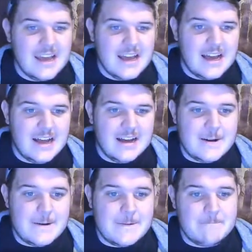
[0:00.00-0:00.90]

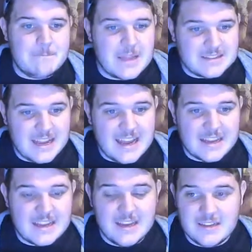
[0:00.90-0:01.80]

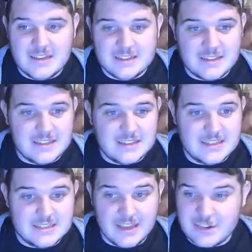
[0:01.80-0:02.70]
Attack is an
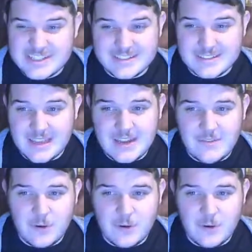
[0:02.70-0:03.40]
intelligence save,